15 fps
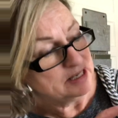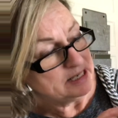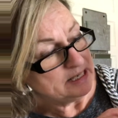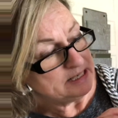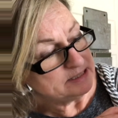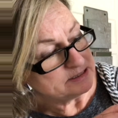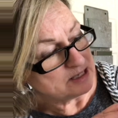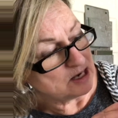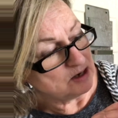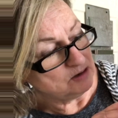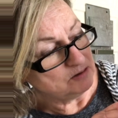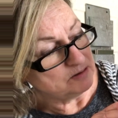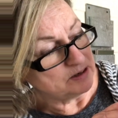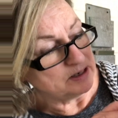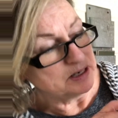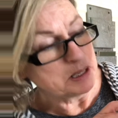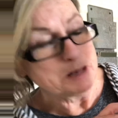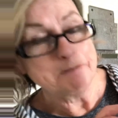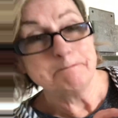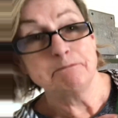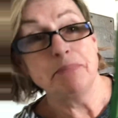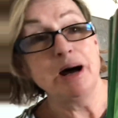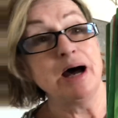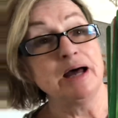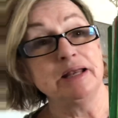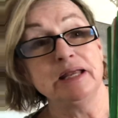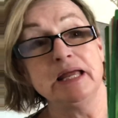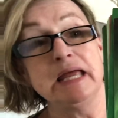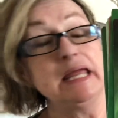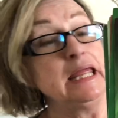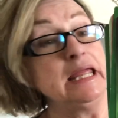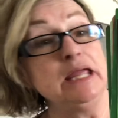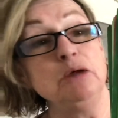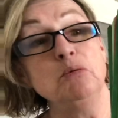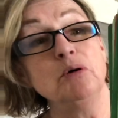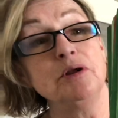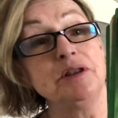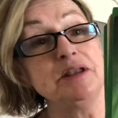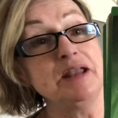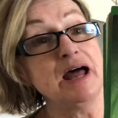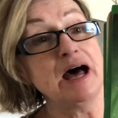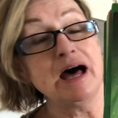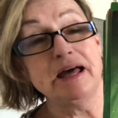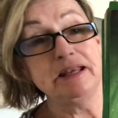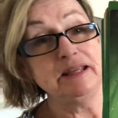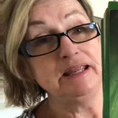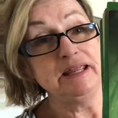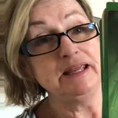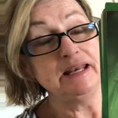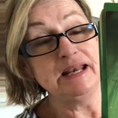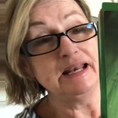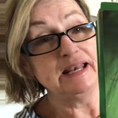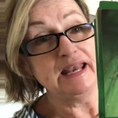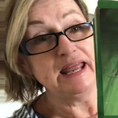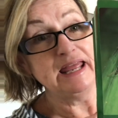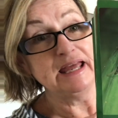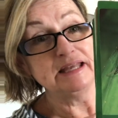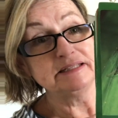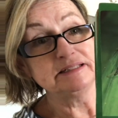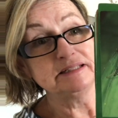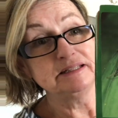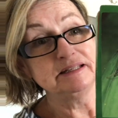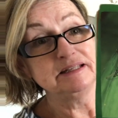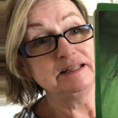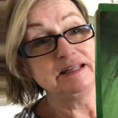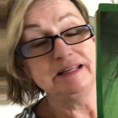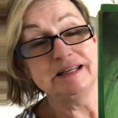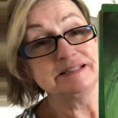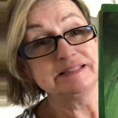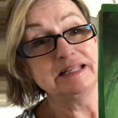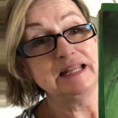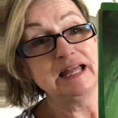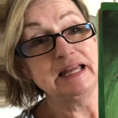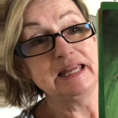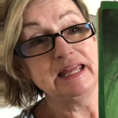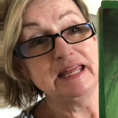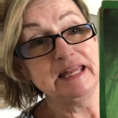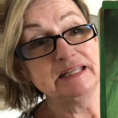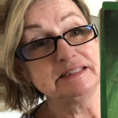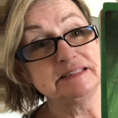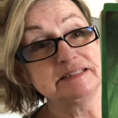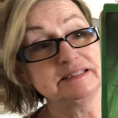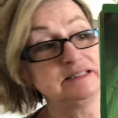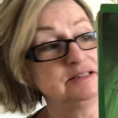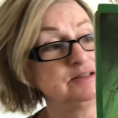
He's hungry, but he will not eat an ant. He doesn't like ants.